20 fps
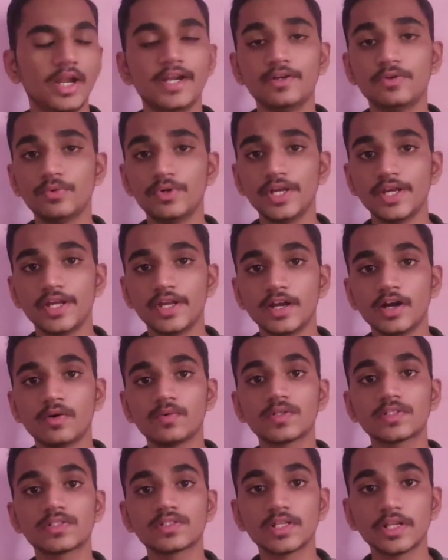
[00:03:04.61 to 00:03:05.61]
and today
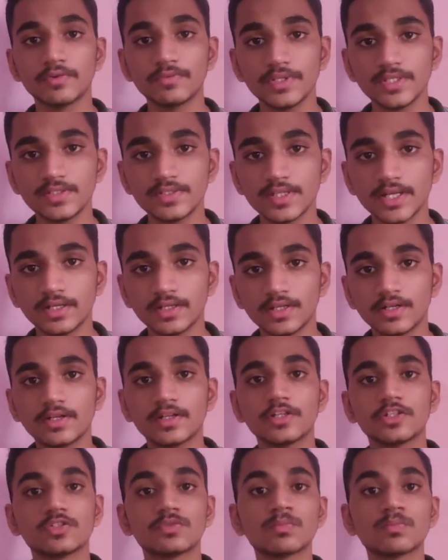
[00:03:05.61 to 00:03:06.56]
our service sector